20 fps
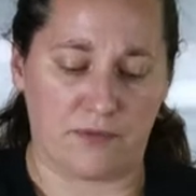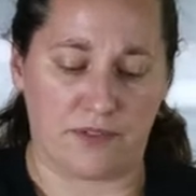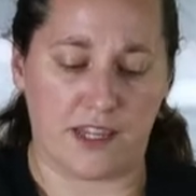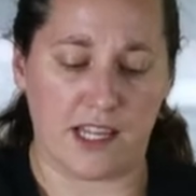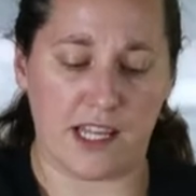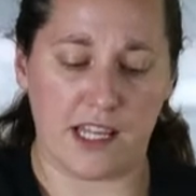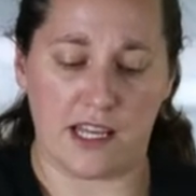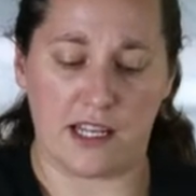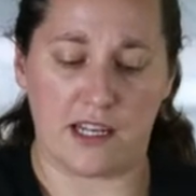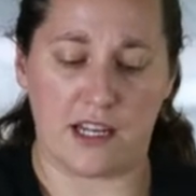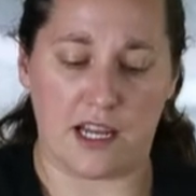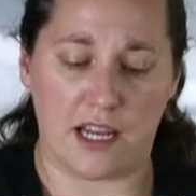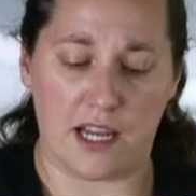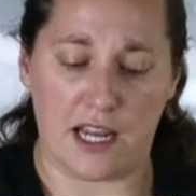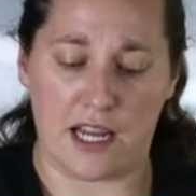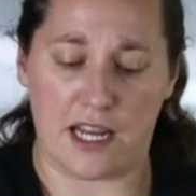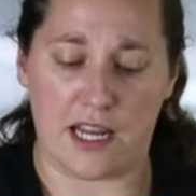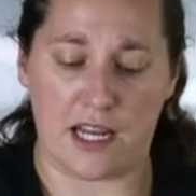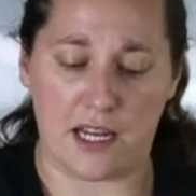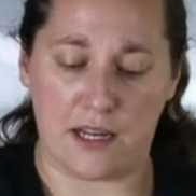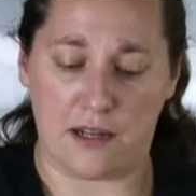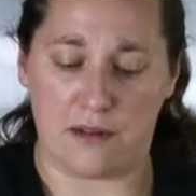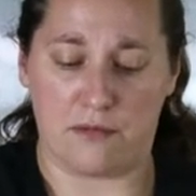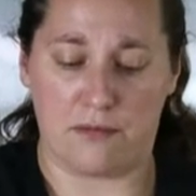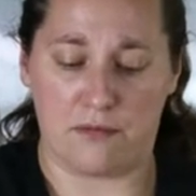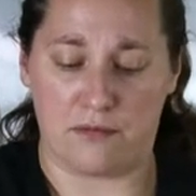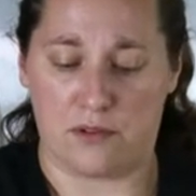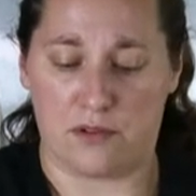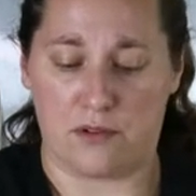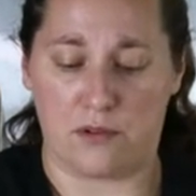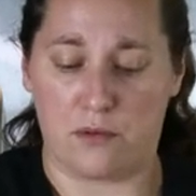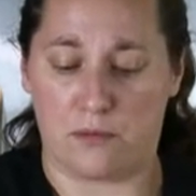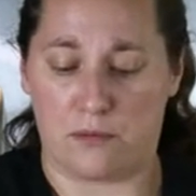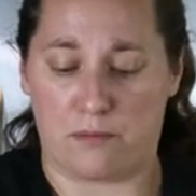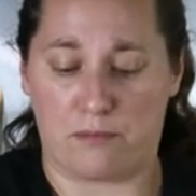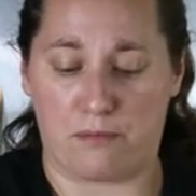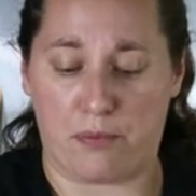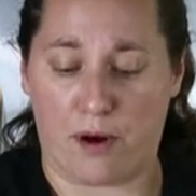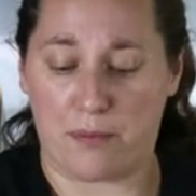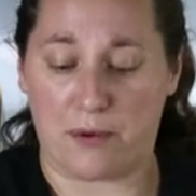than a
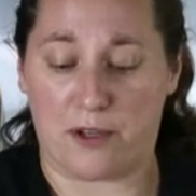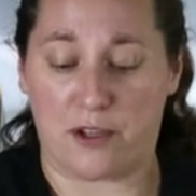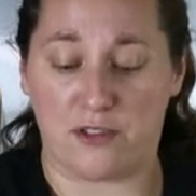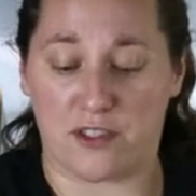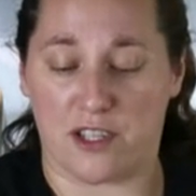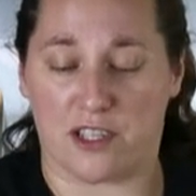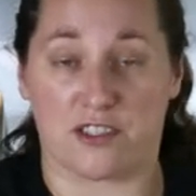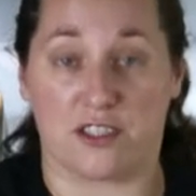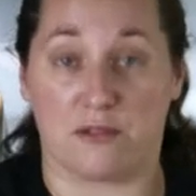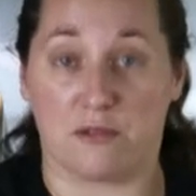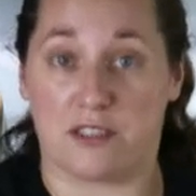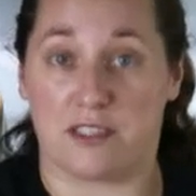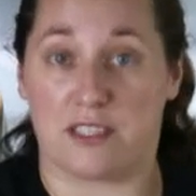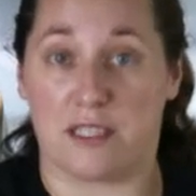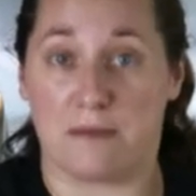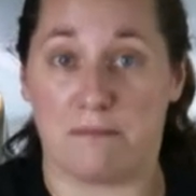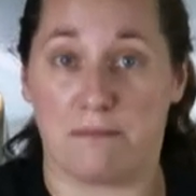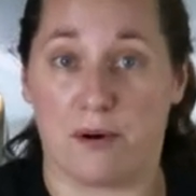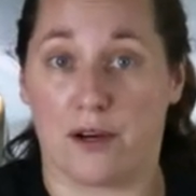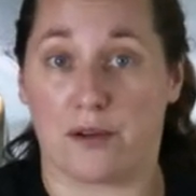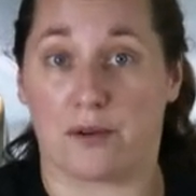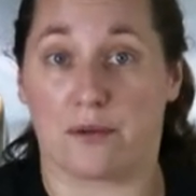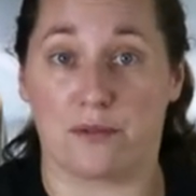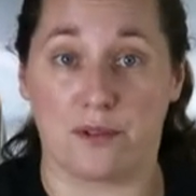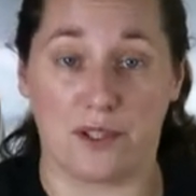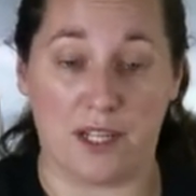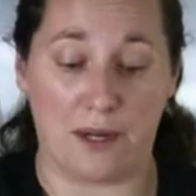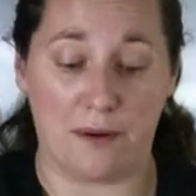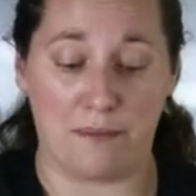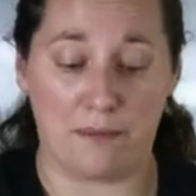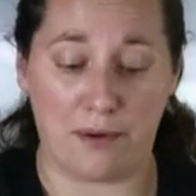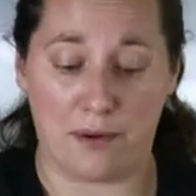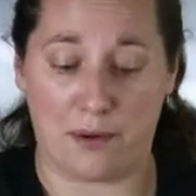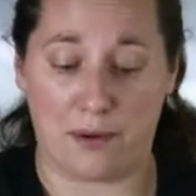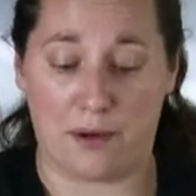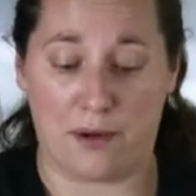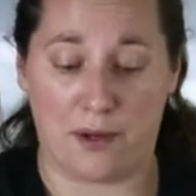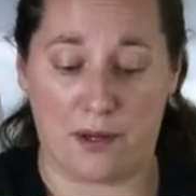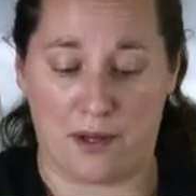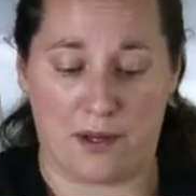barbecue sauce you would see bottled up
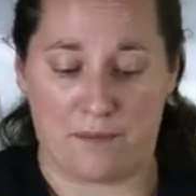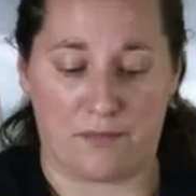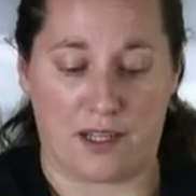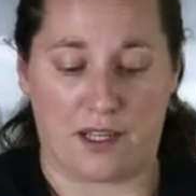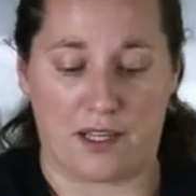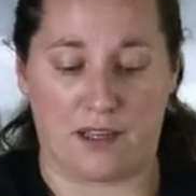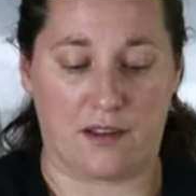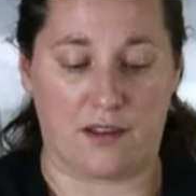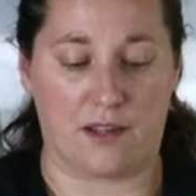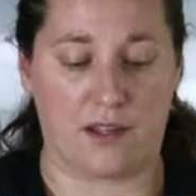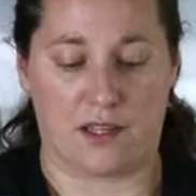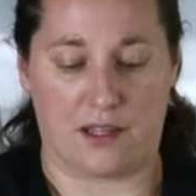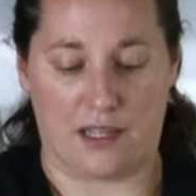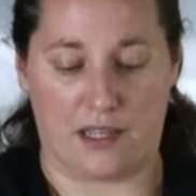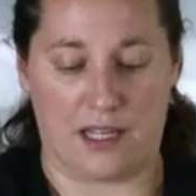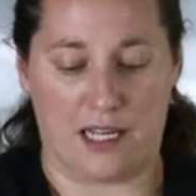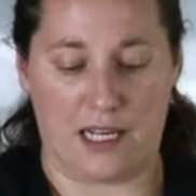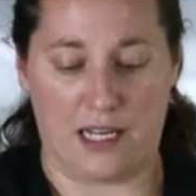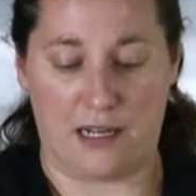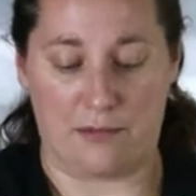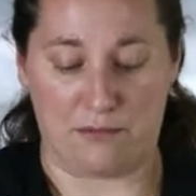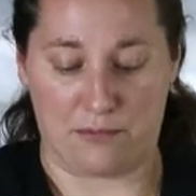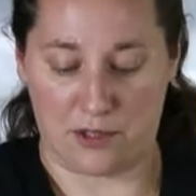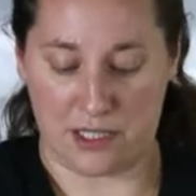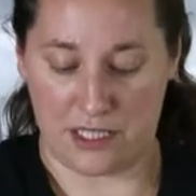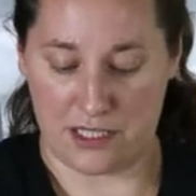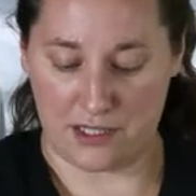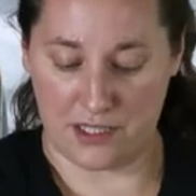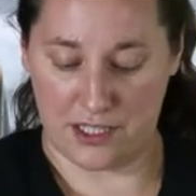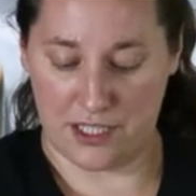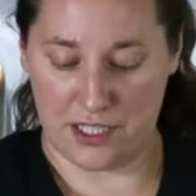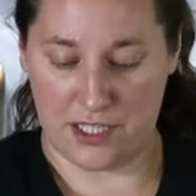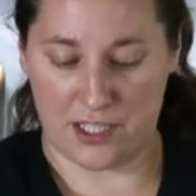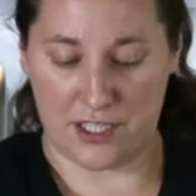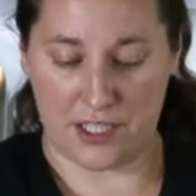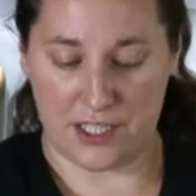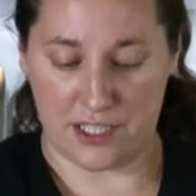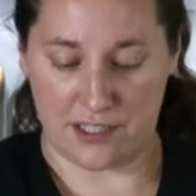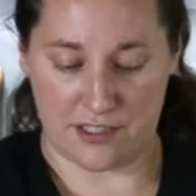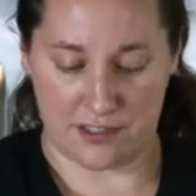and I'm really
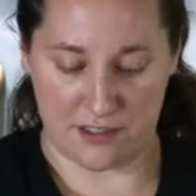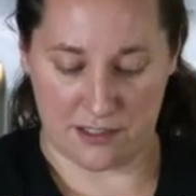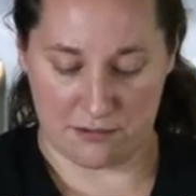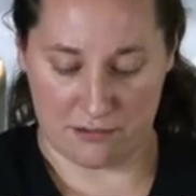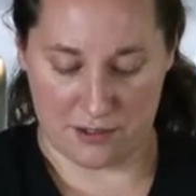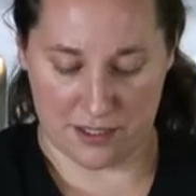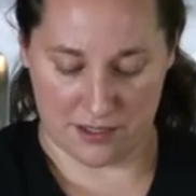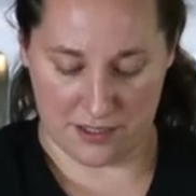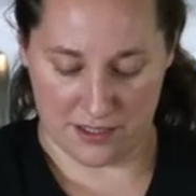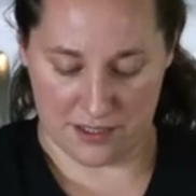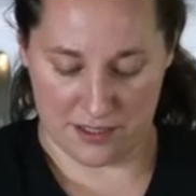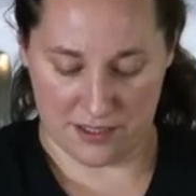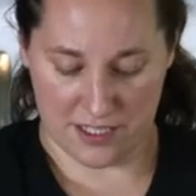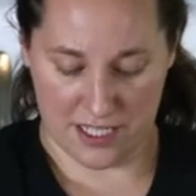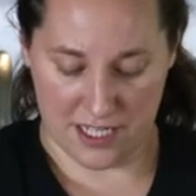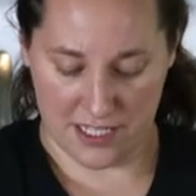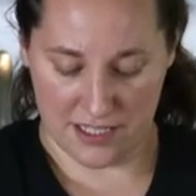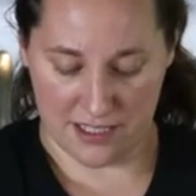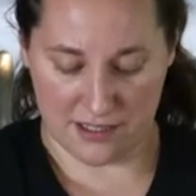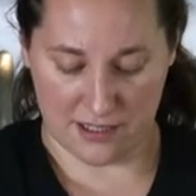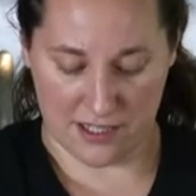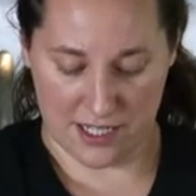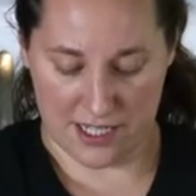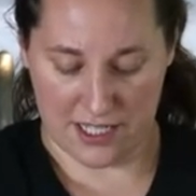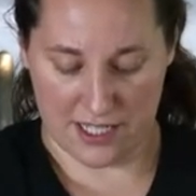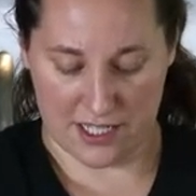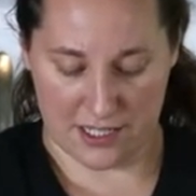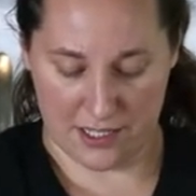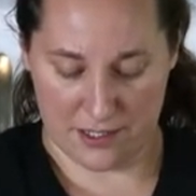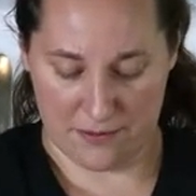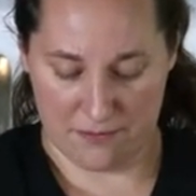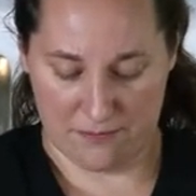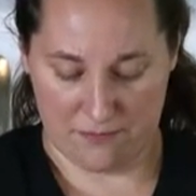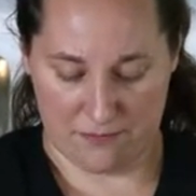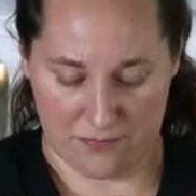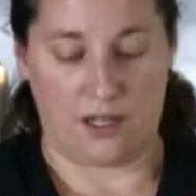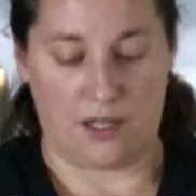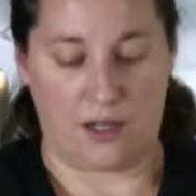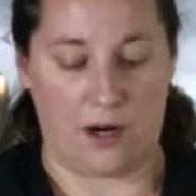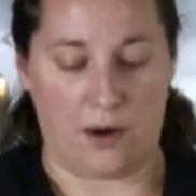curious as to what this tastes like.
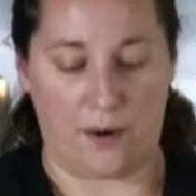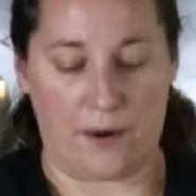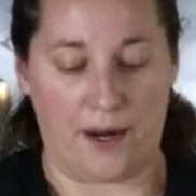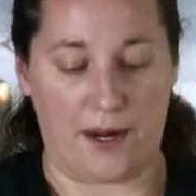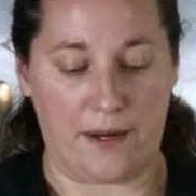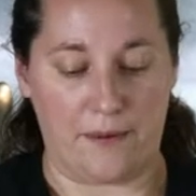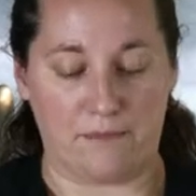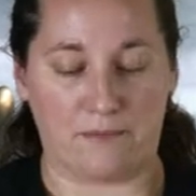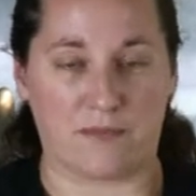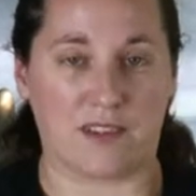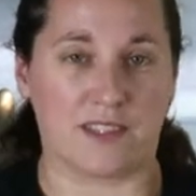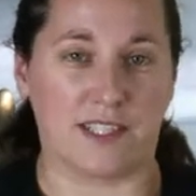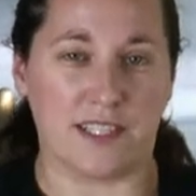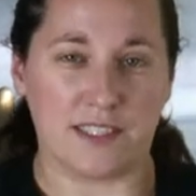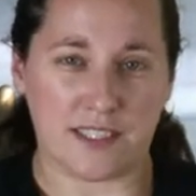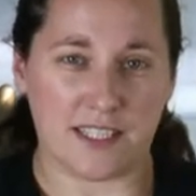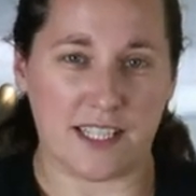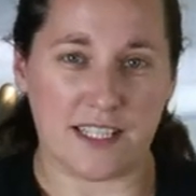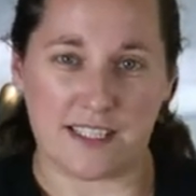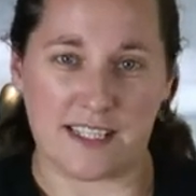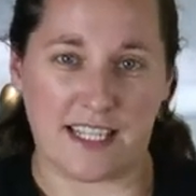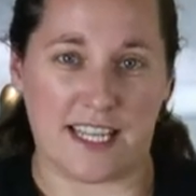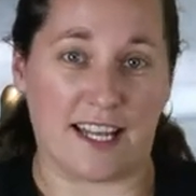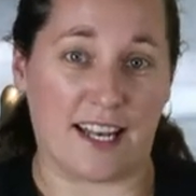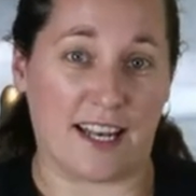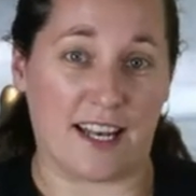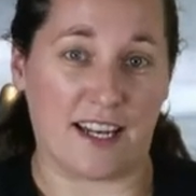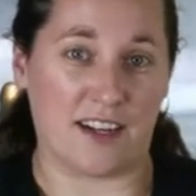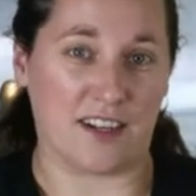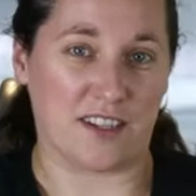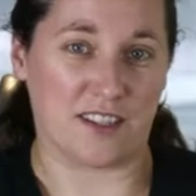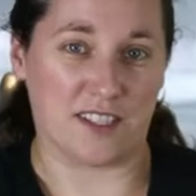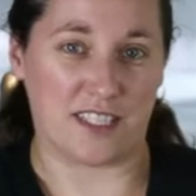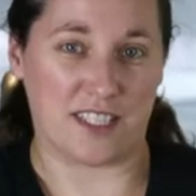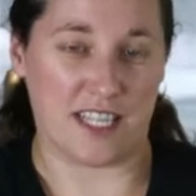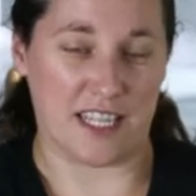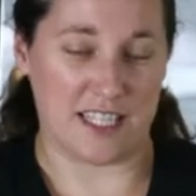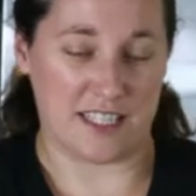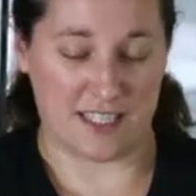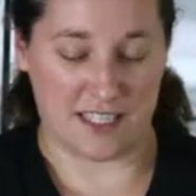All right, let's get Dan in here to
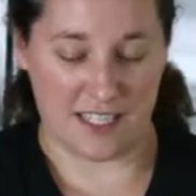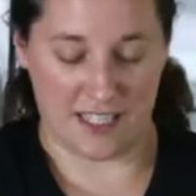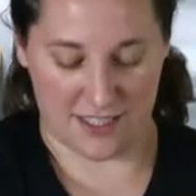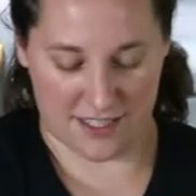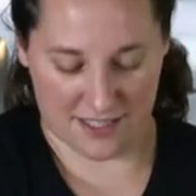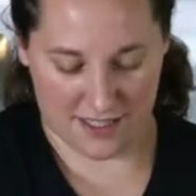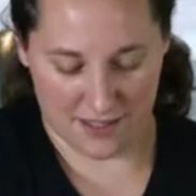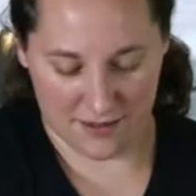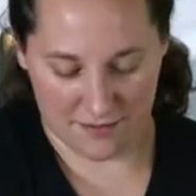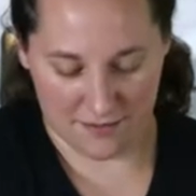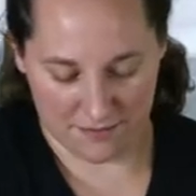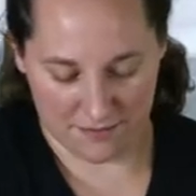taste this.